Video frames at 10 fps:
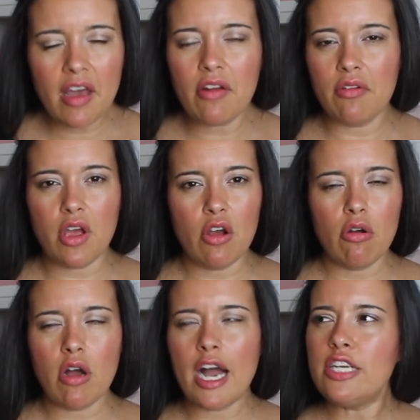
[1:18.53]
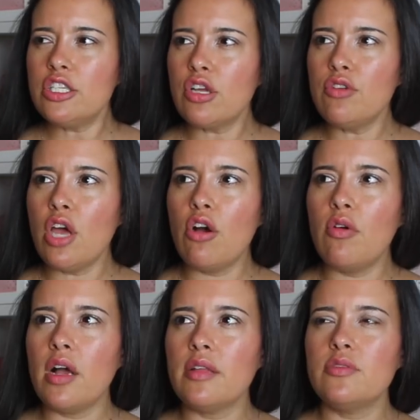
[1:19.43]
I don't know. I just don't
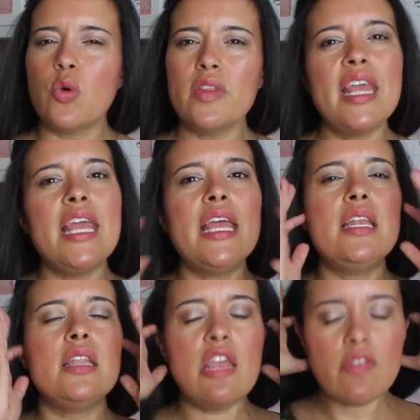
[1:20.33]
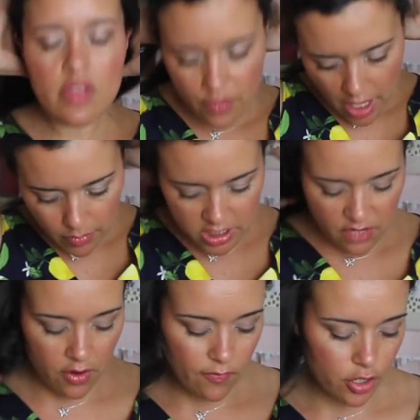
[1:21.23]
know. Toward the end, even though they were
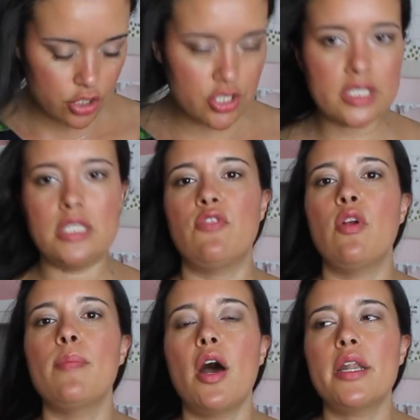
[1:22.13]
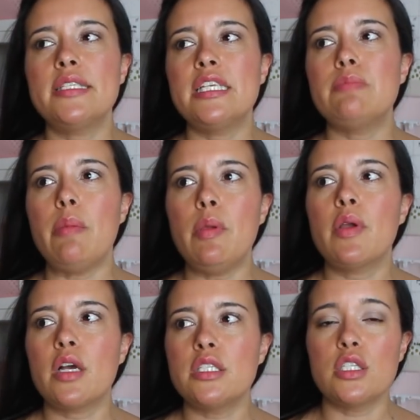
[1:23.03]
different versions and different bodices, maybe
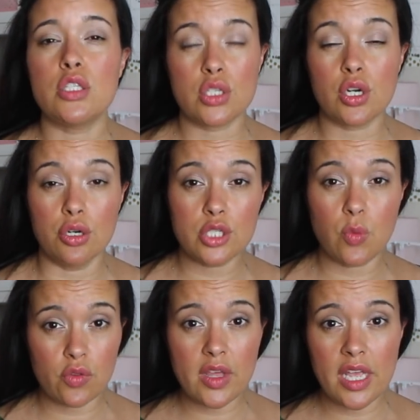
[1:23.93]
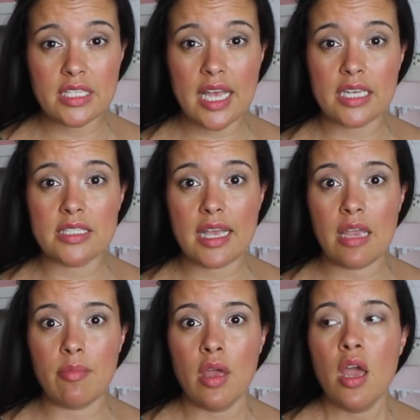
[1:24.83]
because the skirts were the exact
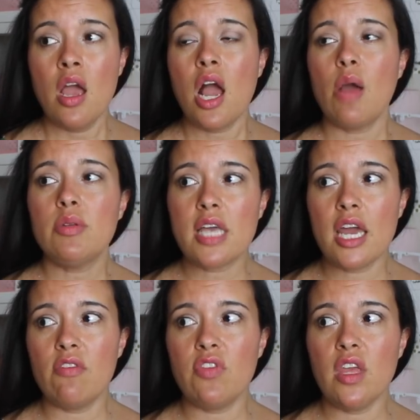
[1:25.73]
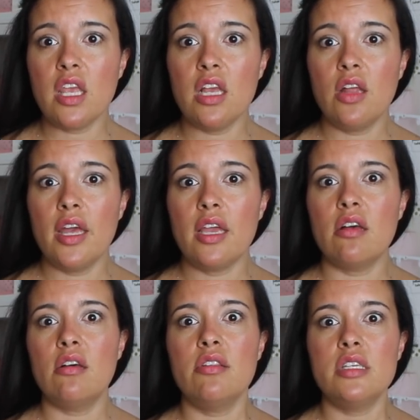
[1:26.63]
same, I was kind of thinking like,
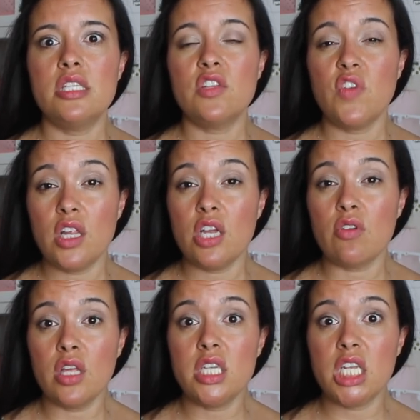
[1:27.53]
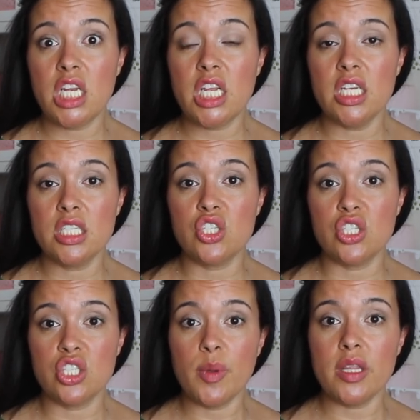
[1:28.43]
oh, this is feeling really tedious
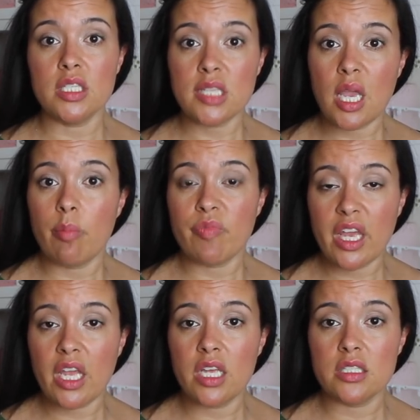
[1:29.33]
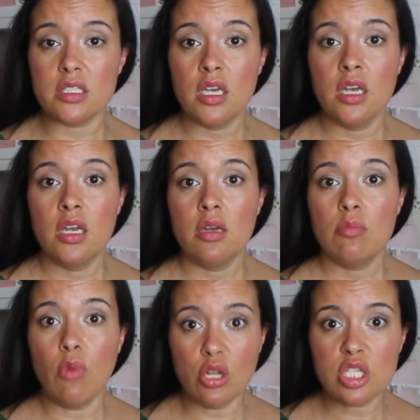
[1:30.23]
just doing the same things
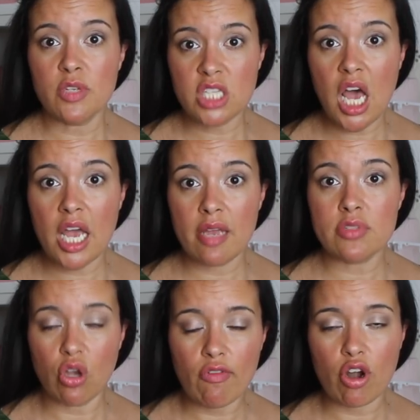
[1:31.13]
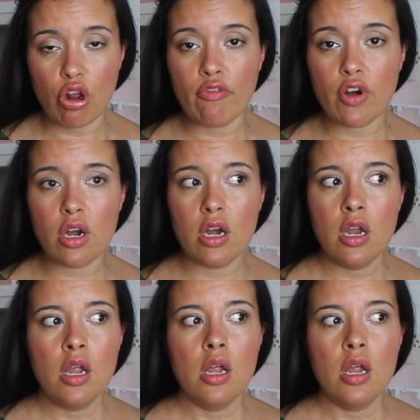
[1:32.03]
multiple times over and over.